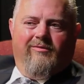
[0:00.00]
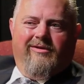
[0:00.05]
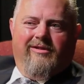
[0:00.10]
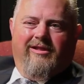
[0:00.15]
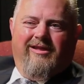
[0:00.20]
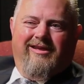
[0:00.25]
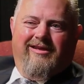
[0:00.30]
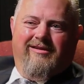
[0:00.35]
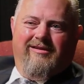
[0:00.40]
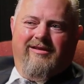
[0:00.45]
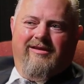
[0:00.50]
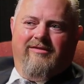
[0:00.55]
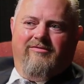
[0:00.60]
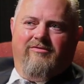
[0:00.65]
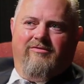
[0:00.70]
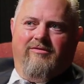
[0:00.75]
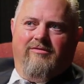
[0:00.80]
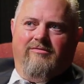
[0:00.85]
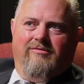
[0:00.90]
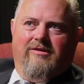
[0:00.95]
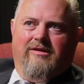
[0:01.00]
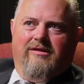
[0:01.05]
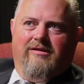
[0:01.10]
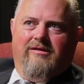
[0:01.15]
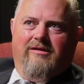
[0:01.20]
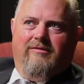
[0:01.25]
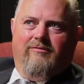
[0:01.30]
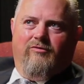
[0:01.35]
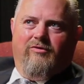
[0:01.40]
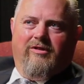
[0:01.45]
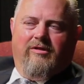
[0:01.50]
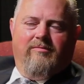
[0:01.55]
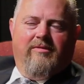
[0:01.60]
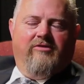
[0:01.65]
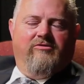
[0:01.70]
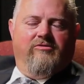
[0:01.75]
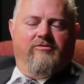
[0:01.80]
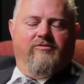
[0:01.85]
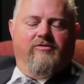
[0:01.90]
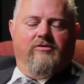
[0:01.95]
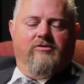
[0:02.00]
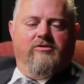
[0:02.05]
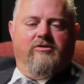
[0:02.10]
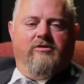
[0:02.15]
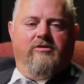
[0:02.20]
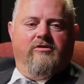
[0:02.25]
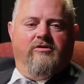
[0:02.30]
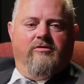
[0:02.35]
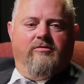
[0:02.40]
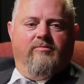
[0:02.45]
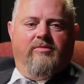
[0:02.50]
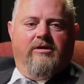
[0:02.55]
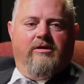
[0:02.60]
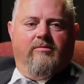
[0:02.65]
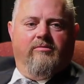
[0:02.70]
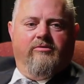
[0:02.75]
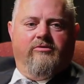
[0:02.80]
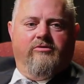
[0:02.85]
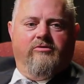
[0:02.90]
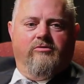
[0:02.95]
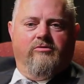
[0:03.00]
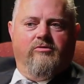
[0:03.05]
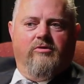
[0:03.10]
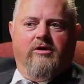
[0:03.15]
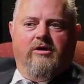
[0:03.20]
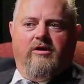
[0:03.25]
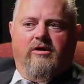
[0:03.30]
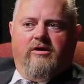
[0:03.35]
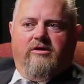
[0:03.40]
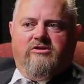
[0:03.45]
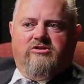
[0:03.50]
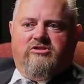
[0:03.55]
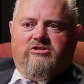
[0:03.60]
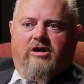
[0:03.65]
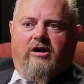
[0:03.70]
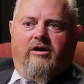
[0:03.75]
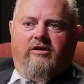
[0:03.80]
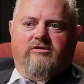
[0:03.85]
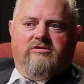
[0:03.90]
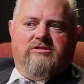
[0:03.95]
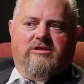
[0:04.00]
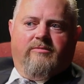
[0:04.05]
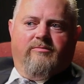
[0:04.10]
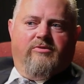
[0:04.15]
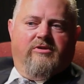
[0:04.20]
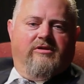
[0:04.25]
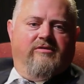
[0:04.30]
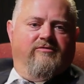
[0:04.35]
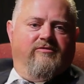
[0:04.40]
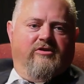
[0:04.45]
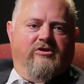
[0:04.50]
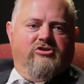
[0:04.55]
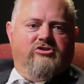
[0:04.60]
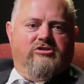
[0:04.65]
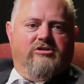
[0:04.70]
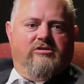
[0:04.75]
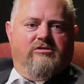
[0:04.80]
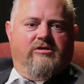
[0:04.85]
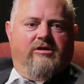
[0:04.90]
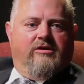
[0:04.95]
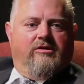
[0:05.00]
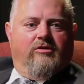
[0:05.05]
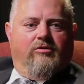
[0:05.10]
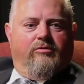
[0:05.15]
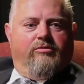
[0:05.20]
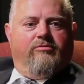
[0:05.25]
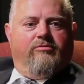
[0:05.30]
It really makes you feel good to be able to start something, finish it, and go